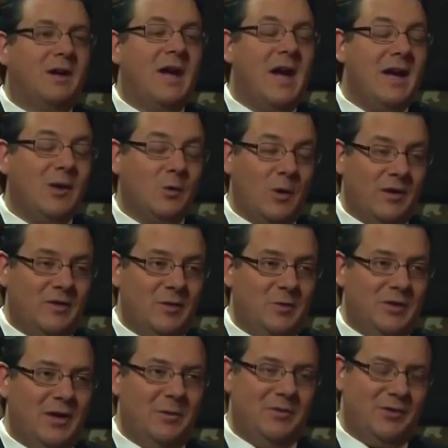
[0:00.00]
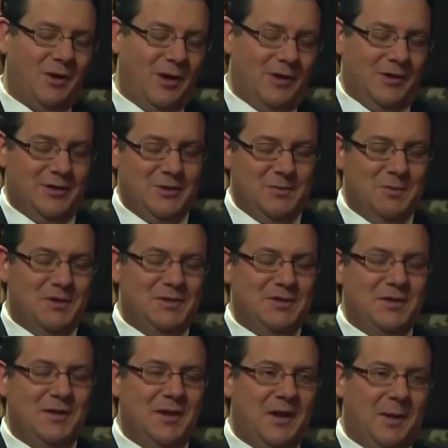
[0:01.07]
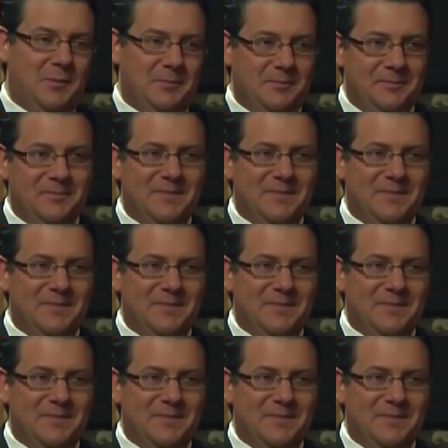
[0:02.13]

Oh, a cake recipe. I'm sorry, I thought you mentioned a name.